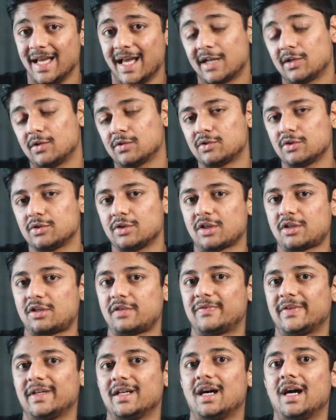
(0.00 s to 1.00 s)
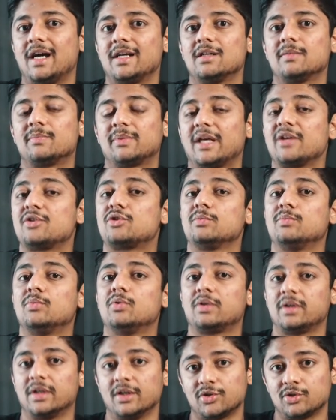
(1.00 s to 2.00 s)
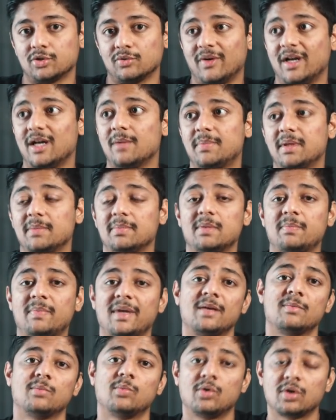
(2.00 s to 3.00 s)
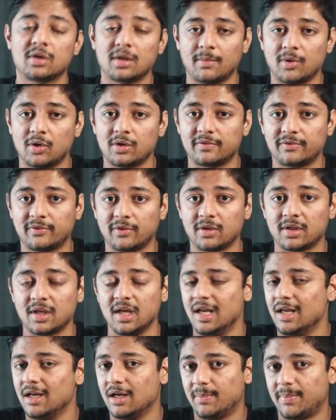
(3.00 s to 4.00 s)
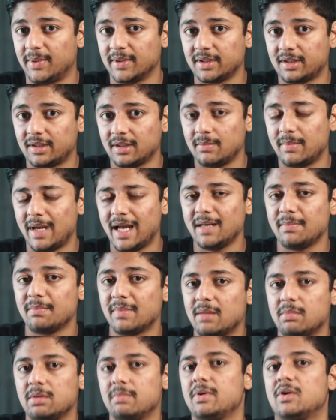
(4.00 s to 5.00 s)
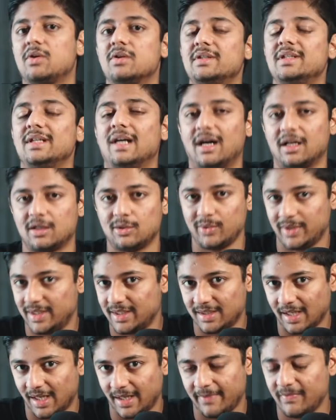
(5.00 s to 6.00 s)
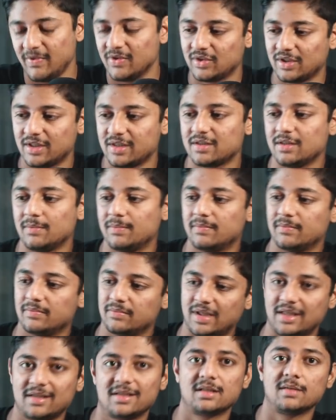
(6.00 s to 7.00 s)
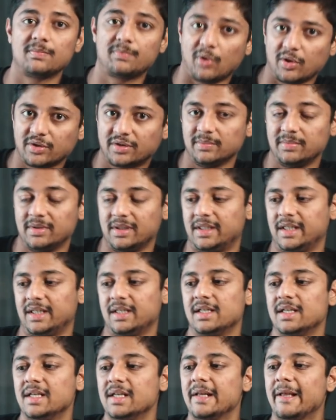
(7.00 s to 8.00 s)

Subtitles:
and also justify a higher price to book ratio. Why are people paying more amount for a particular bank? Maybe because the ROE is high. So that is a possibility.